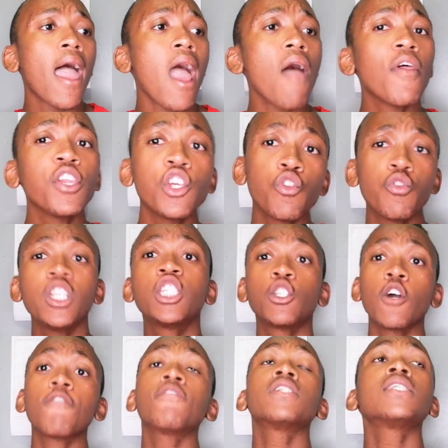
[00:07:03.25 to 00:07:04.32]
And then you
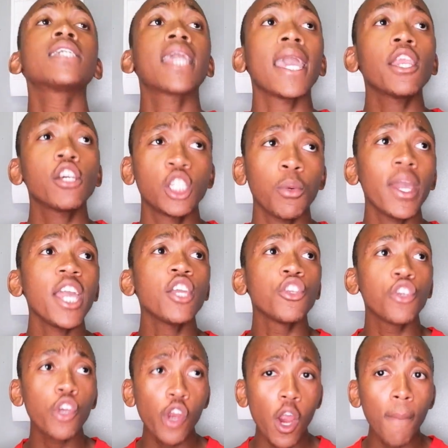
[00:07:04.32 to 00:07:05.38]
resurfaced again because you were
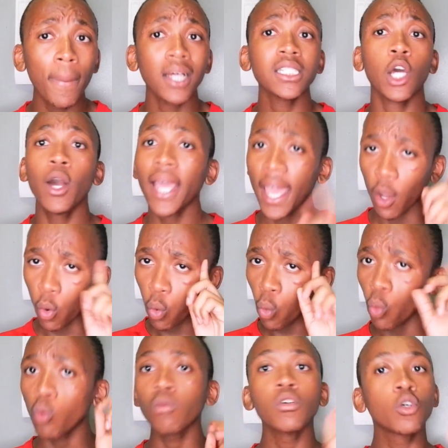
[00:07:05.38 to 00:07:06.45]
in Europe. And I was like, okay,
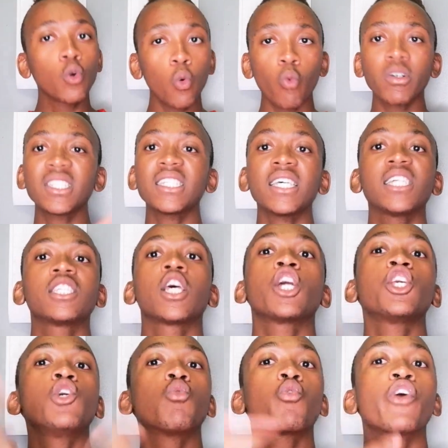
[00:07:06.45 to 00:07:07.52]
cool, sis.
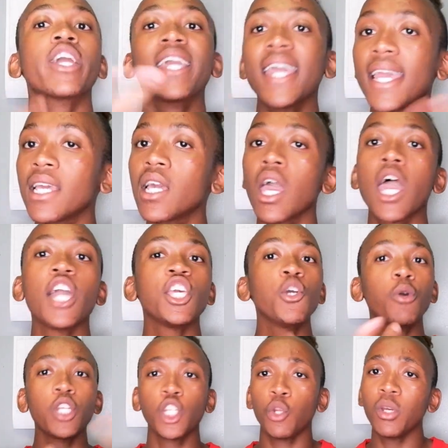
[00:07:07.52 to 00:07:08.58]
You're working,
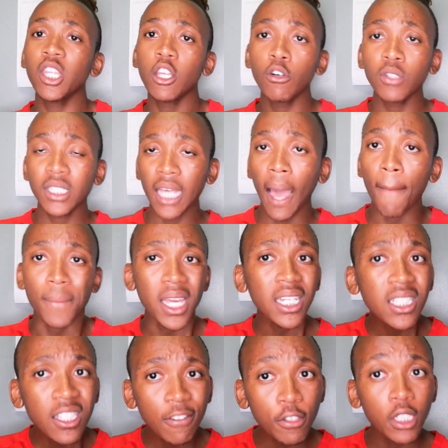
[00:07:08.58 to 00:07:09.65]
you were doing those
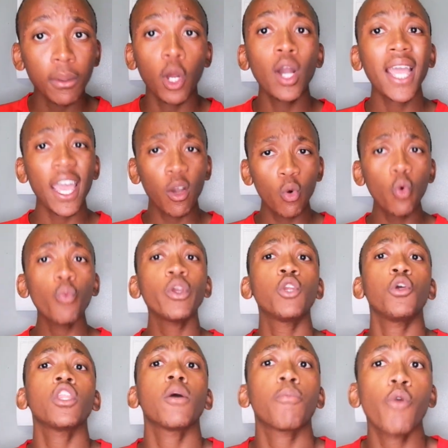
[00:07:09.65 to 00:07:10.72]
interviews. I'm like, okay, cool, we're
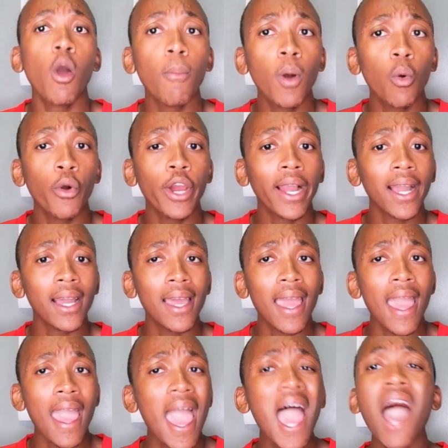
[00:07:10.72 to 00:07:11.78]
doing the promo work.
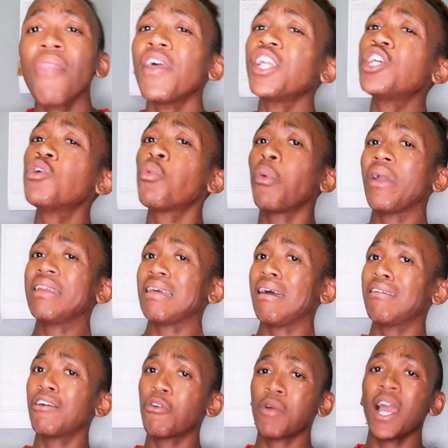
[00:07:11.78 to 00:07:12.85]
And then you went
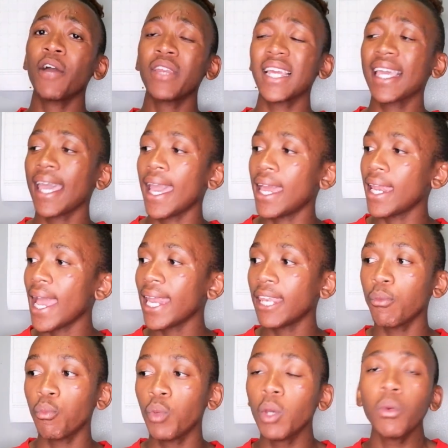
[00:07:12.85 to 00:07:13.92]
underground again.
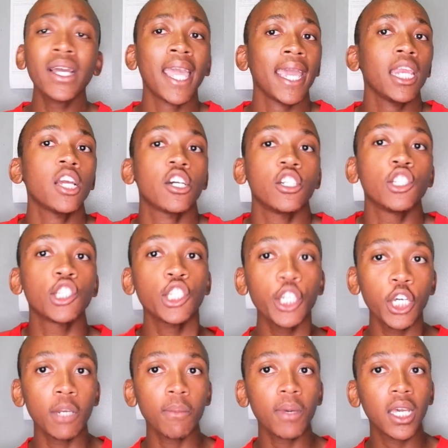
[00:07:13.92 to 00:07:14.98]
And we were getting
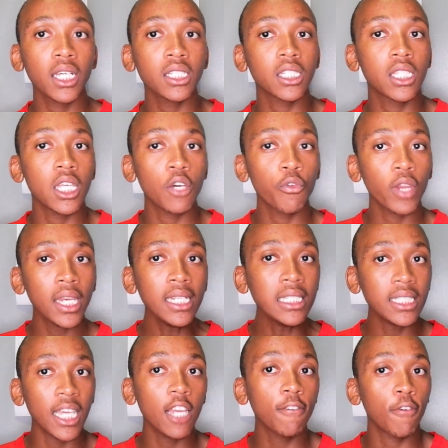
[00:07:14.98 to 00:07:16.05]
concerned because the release
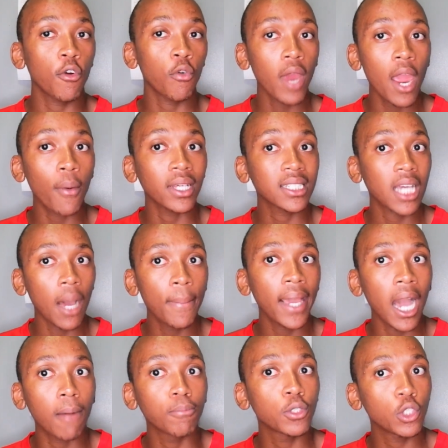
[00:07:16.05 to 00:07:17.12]
date for Rare was coming
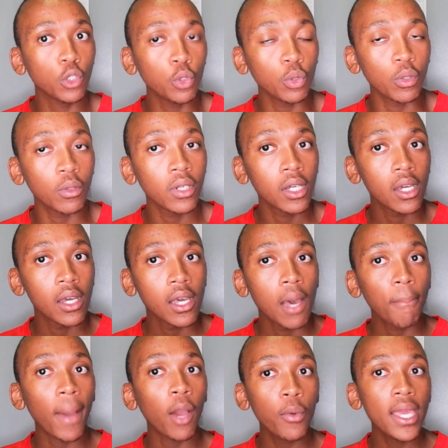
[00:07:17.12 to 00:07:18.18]
up soon.
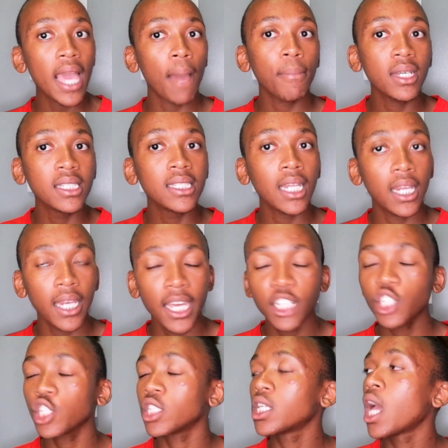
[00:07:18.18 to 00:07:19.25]
By we, I mean Selena.
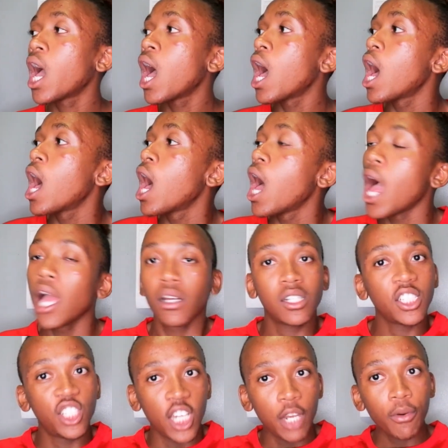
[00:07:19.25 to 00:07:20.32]

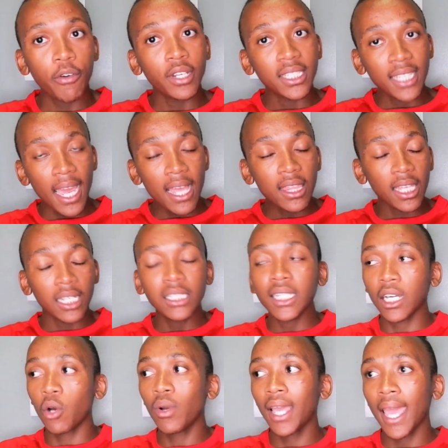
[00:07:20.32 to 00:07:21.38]
Because January 10th, I was
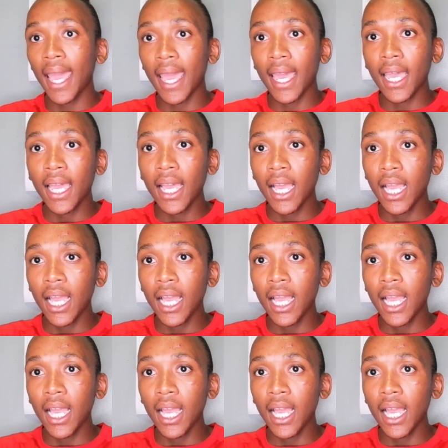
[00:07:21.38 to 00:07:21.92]
like, okay.